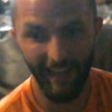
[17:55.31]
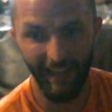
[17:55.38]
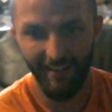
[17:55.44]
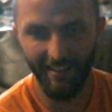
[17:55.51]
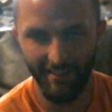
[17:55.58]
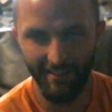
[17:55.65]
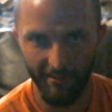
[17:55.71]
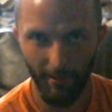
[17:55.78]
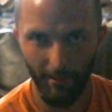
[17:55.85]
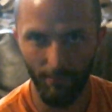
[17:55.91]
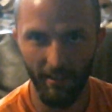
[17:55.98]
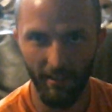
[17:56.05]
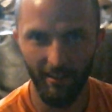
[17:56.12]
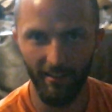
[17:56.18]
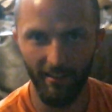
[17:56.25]
getting
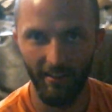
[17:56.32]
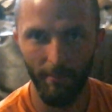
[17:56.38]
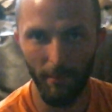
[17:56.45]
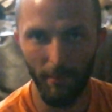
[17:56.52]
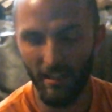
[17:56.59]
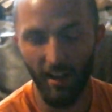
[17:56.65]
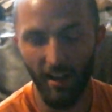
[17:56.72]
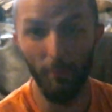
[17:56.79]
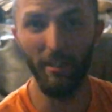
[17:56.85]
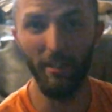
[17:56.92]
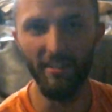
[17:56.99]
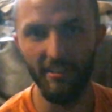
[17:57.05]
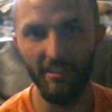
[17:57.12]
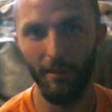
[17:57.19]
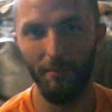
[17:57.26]
something and
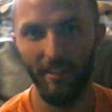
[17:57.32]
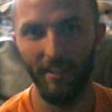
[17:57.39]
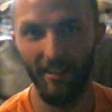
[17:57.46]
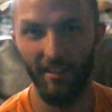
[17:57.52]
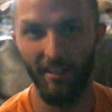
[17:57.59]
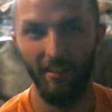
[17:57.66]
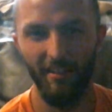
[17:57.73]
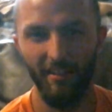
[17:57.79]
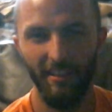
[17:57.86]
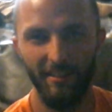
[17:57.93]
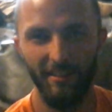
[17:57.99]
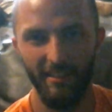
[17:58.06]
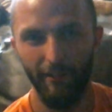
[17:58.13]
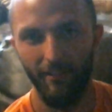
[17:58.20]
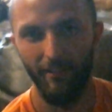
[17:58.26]
becoming something.
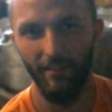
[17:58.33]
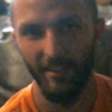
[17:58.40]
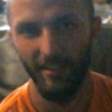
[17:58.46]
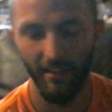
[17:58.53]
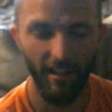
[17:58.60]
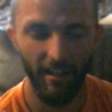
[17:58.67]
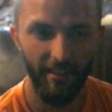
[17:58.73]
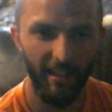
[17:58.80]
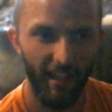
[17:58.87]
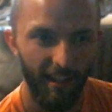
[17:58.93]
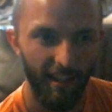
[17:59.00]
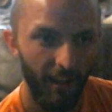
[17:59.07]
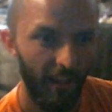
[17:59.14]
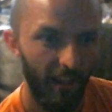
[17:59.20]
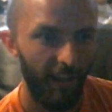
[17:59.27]
It's definitely, I
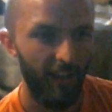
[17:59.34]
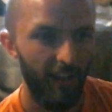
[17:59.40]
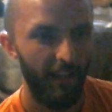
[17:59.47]
think